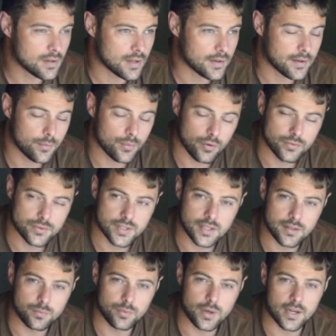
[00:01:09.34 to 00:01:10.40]
then obviously
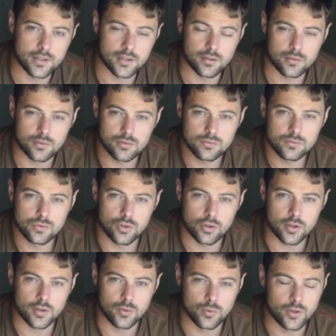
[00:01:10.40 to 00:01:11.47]
we had a
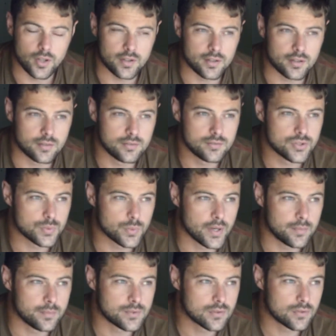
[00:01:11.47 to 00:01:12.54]
look at all the other
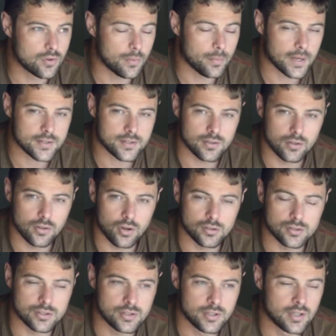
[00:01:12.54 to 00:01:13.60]
swims, got back to the
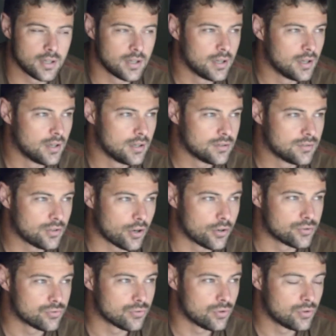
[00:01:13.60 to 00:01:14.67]
lodge, done a
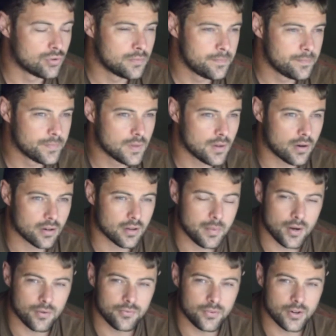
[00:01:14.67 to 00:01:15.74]
draw. I
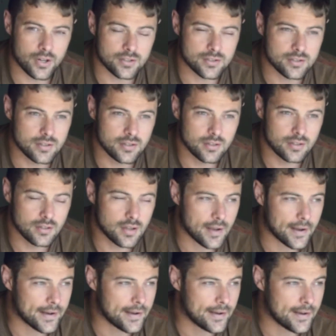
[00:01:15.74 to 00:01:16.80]
come out first,
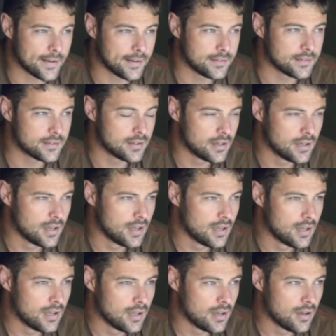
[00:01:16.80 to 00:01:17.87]
and
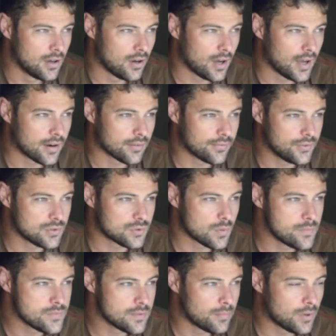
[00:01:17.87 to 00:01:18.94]
I had a few
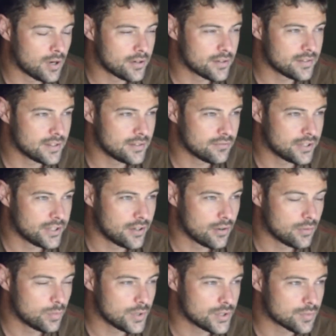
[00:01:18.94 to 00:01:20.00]
swims in mind. I didn't really
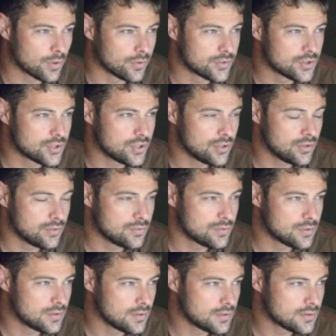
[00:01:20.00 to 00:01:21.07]
know which one to choose,
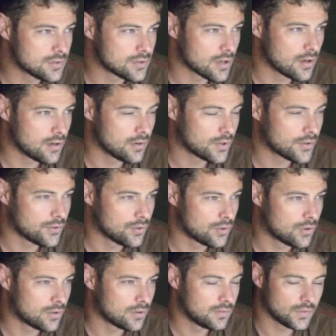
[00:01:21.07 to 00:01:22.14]
so I
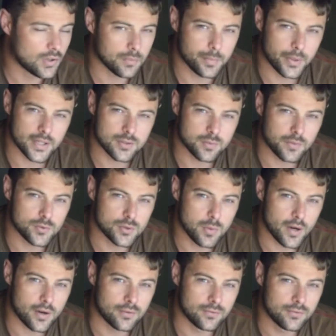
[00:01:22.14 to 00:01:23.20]
thought I'd pick swim
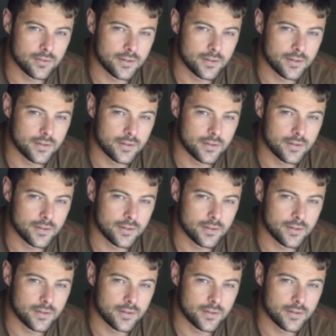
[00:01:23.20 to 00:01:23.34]
12.